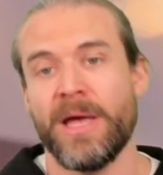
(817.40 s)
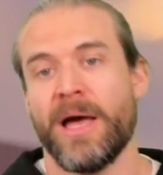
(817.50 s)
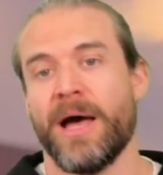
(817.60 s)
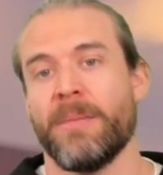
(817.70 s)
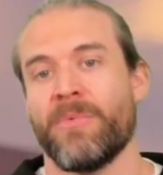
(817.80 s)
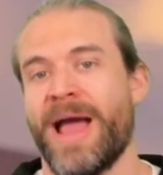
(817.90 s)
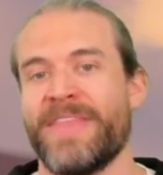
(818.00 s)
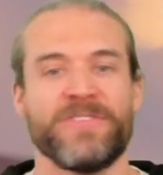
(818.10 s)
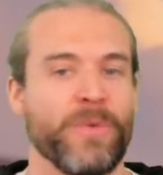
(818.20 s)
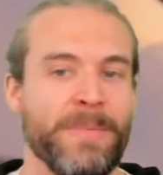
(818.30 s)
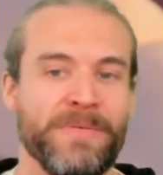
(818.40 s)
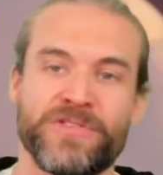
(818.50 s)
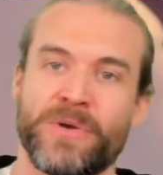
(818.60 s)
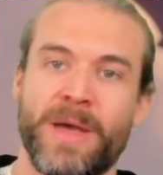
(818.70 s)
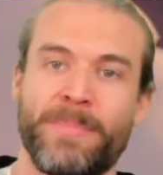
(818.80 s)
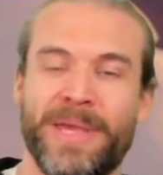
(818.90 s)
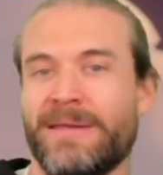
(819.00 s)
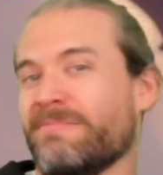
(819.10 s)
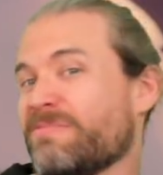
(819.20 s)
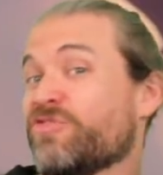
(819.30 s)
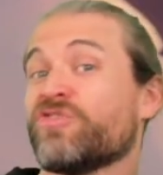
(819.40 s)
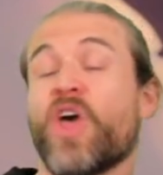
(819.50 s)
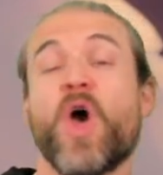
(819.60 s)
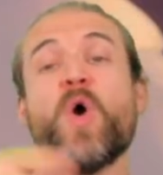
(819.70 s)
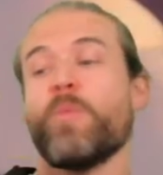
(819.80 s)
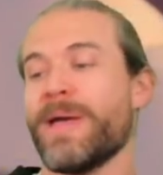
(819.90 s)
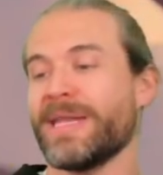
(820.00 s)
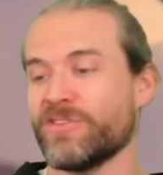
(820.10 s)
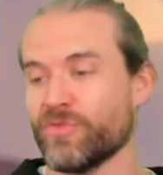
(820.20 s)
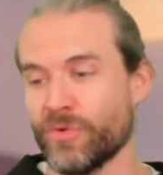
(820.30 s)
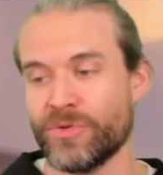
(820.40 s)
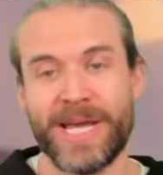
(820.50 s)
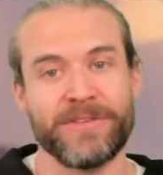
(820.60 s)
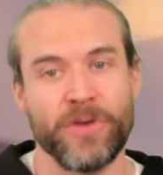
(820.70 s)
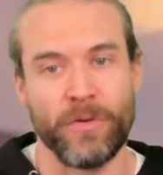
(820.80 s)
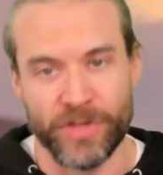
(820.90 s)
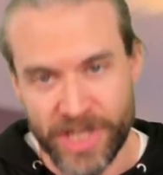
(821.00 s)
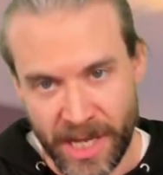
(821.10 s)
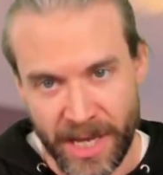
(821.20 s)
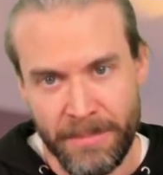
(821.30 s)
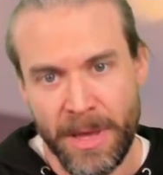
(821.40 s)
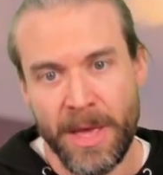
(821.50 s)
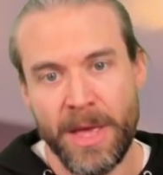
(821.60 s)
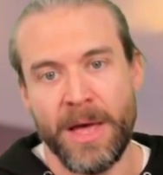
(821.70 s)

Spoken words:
Wrath and Swipe have showed up in so many Druid decks over time.